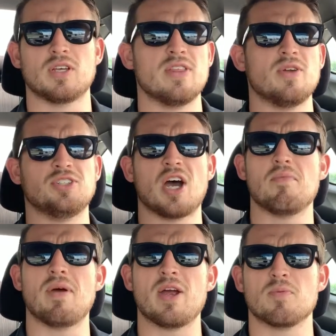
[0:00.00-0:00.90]
and then
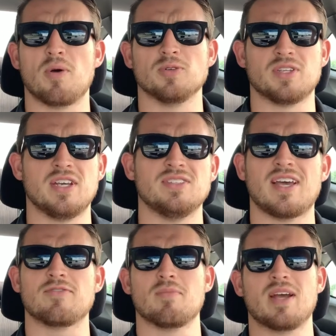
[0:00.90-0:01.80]
John Mayer posted his
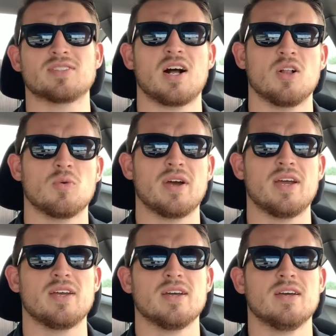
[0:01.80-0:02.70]
after Max
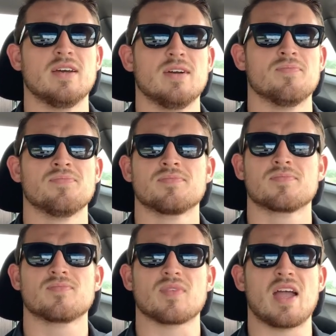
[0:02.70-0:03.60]
Holloway.
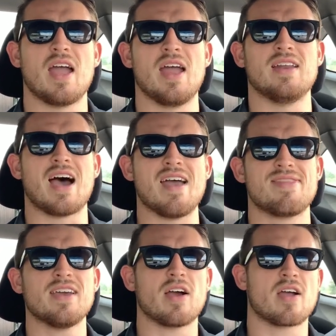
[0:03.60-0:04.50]
And I think